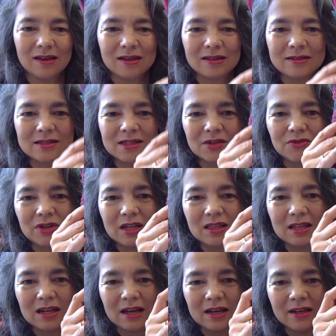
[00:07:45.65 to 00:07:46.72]
considering
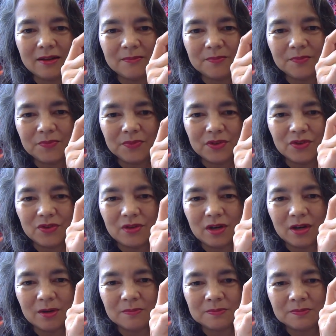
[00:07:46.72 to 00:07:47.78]
that I
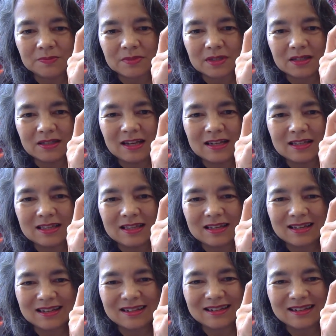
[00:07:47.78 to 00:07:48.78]
knit the